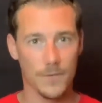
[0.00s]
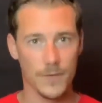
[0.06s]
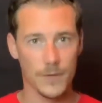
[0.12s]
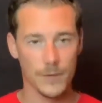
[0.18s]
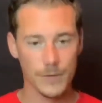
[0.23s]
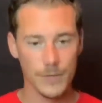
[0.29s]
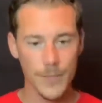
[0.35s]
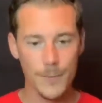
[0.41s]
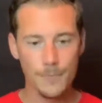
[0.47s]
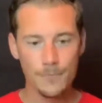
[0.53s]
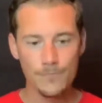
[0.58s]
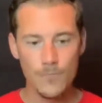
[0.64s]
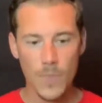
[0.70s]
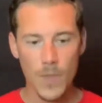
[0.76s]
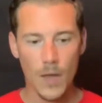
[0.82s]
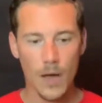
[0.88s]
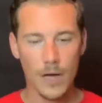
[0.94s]
field.
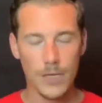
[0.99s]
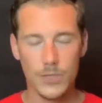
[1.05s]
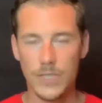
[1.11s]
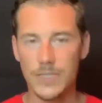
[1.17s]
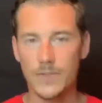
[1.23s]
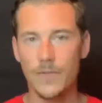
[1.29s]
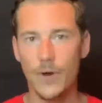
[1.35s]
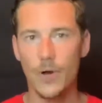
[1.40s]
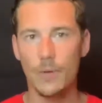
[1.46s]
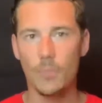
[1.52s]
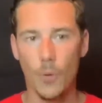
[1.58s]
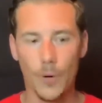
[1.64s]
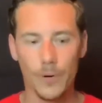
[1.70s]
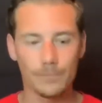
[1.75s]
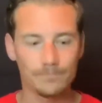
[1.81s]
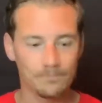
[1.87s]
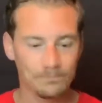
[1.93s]
So that's very
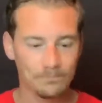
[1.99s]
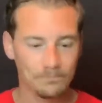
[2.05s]
important.